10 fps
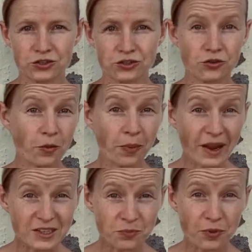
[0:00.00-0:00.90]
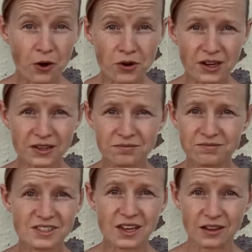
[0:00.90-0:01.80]
to replace broken
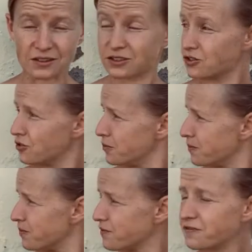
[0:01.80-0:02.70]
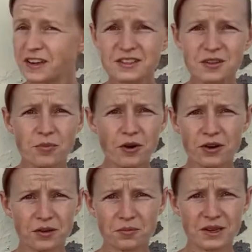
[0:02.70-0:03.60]
cells, to fix the
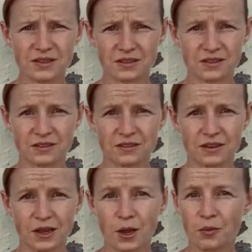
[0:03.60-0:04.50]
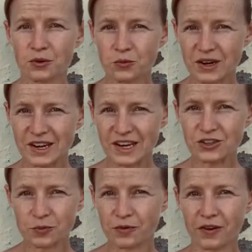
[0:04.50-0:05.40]
broken pieces, but we need
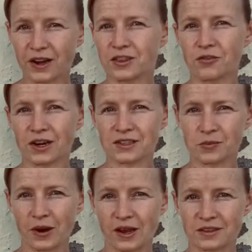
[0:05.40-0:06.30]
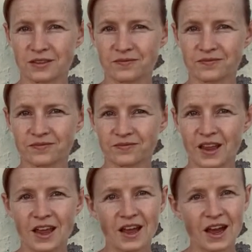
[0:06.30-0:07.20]
to provide the right supplies.
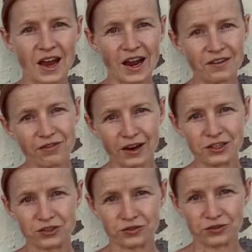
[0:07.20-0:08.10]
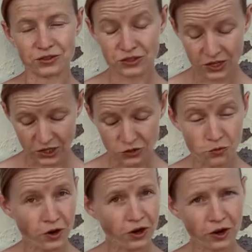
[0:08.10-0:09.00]
I invite you to get your
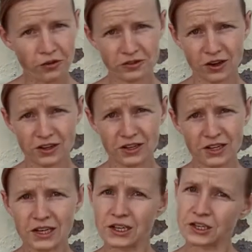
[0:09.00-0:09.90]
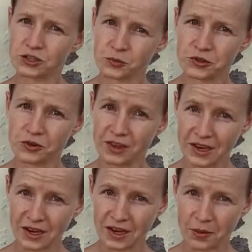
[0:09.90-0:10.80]
work clothes on, to put your
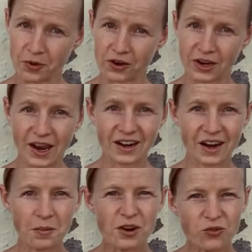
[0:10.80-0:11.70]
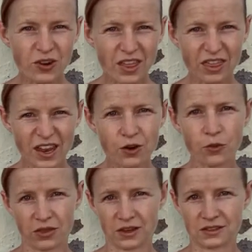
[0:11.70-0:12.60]
thinking cap on, and come and rethink
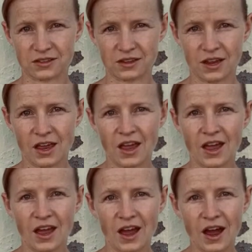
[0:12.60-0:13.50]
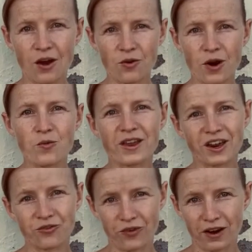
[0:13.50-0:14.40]
with us how we
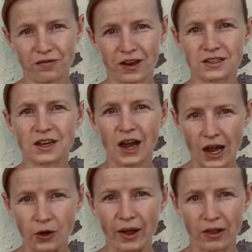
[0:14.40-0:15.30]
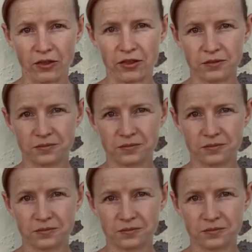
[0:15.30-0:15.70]
can renovate our health.